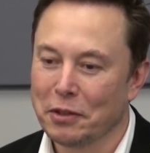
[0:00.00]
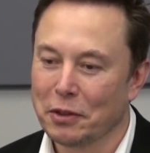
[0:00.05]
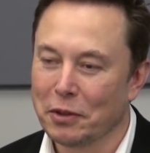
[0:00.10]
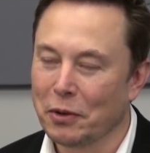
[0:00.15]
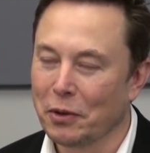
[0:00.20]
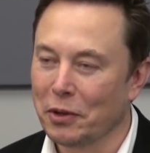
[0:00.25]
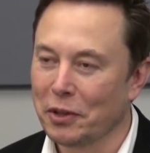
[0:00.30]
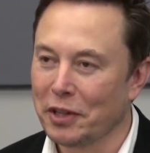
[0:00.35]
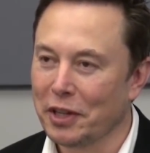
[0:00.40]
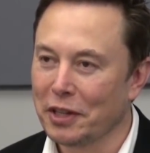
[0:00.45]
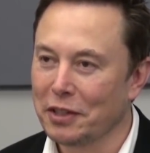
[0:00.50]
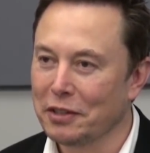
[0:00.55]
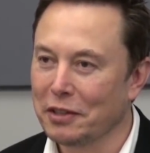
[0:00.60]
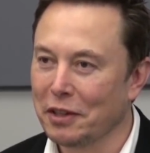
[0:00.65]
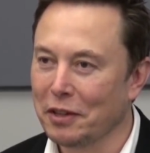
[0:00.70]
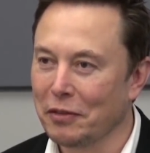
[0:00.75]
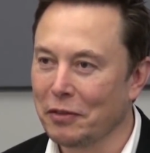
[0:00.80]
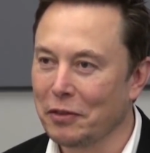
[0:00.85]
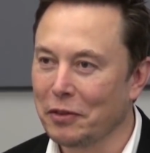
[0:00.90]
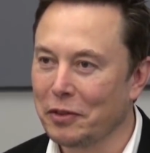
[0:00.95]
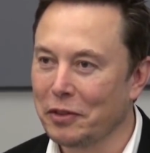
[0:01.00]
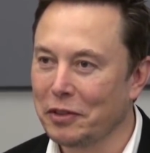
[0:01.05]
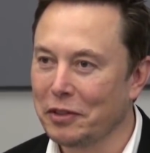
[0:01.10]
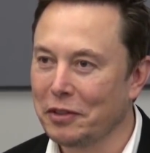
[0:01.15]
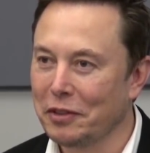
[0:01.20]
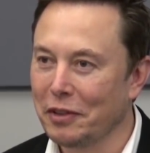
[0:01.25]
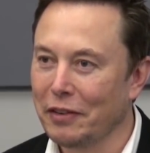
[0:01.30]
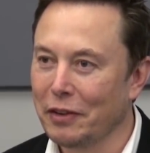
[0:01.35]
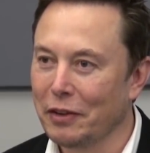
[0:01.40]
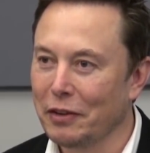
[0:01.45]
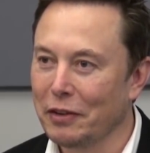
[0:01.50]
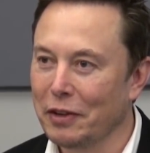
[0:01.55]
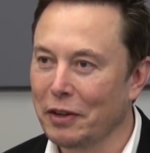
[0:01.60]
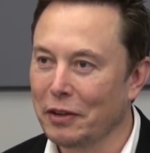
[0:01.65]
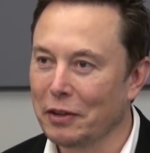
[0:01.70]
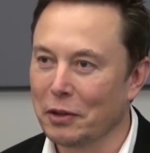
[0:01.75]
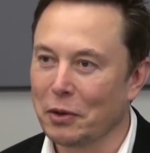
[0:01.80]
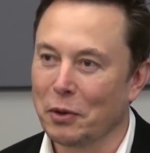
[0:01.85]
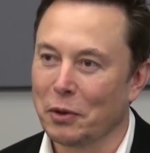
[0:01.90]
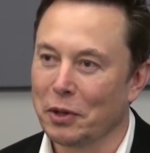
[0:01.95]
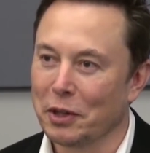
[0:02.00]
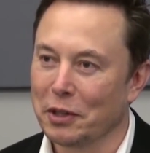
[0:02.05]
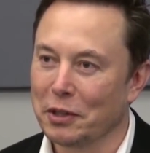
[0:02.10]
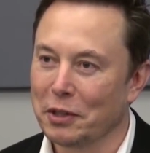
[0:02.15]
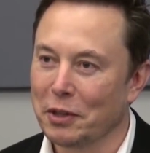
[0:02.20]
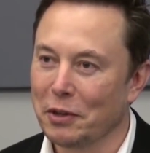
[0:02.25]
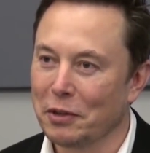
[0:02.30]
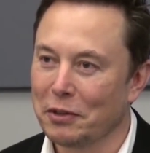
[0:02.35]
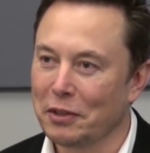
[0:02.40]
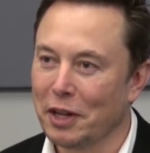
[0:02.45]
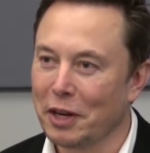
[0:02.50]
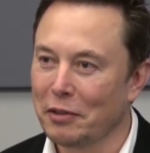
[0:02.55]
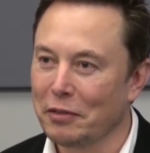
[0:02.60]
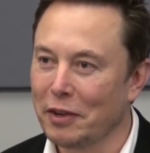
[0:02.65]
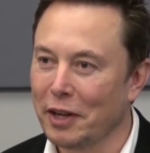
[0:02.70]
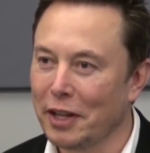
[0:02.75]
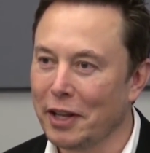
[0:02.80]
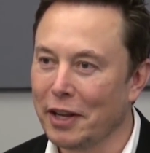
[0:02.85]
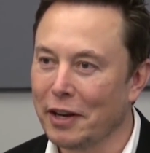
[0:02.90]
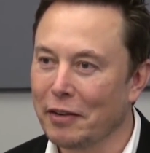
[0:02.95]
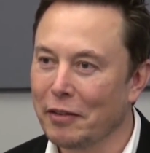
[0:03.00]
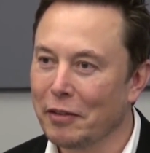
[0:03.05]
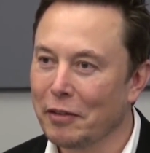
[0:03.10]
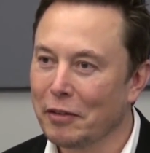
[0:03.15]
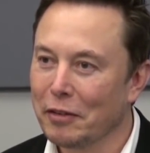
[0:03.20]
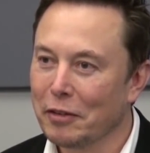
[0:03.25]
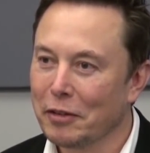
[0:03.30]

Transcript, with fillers: the cortex and tells the cortex to go satisfy that.